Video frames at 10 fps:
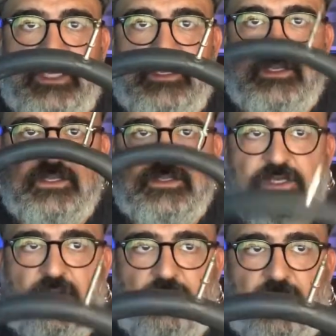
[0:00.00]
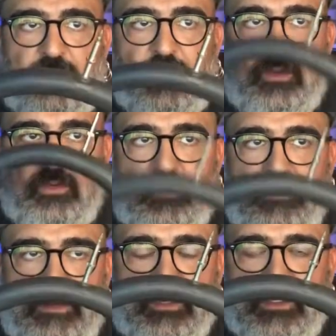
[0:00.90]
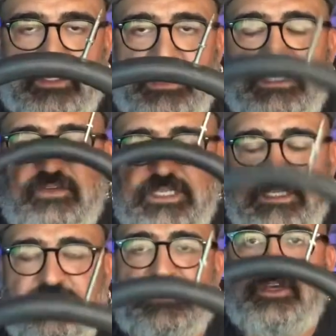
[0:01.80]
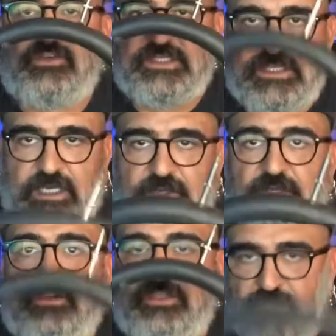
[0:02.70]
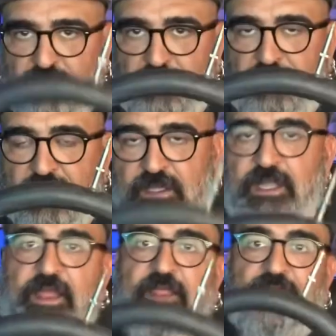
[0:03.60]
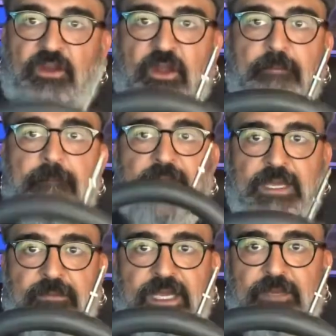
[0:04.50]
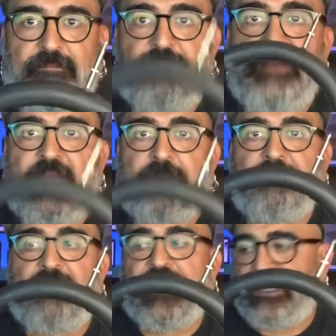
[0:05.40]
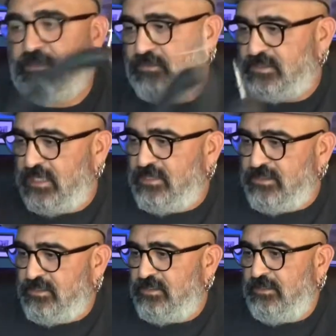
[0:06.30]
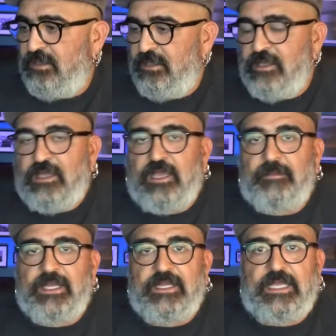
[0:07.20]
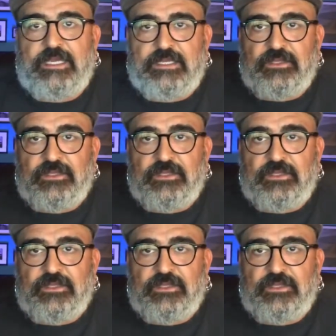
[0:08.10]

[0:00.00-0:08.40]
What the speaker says: So remember, there is no standard tube. There are many, many, many, many different sizes. I made a handy little